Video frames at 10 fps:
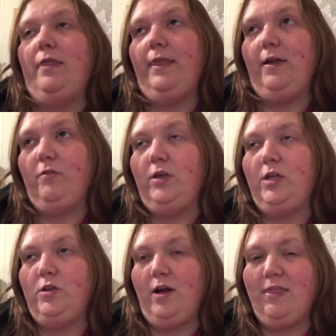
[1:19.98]

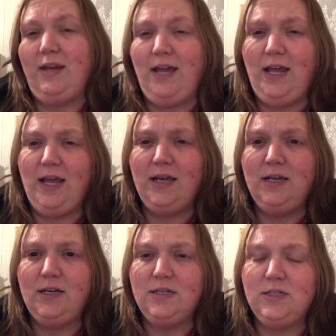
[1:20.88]
Thankfully, throughout the day, I